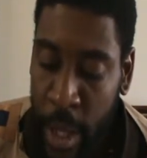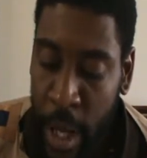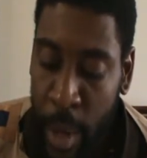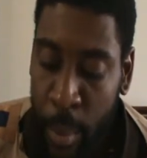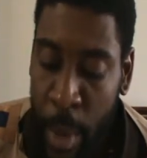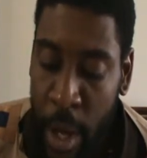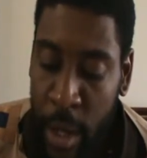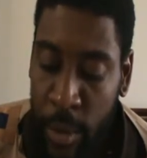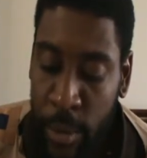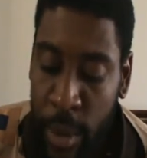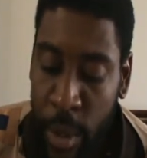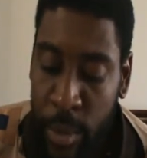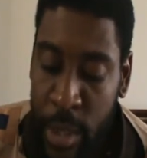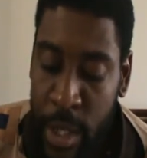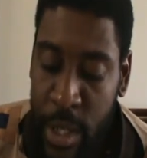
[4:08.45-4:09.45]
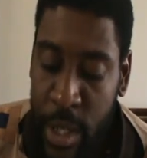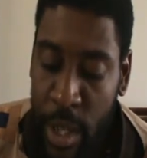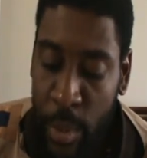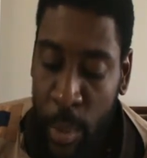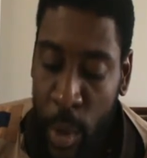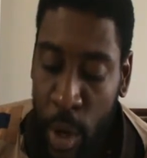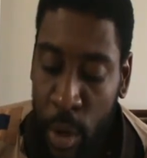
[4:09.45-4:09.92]
and maketh him to sit
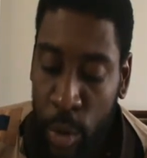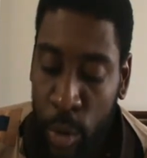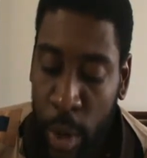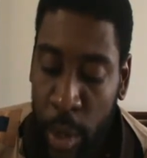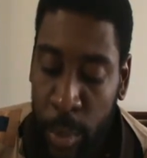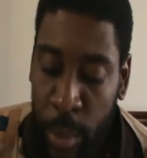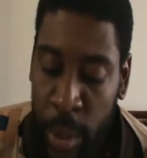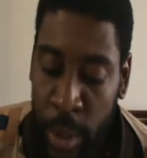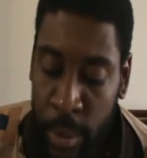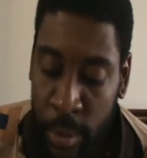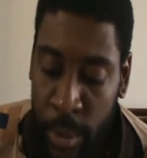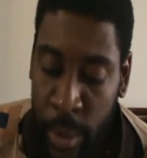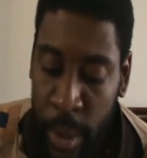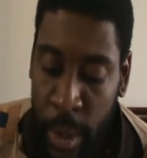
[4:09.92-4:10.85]
among great men.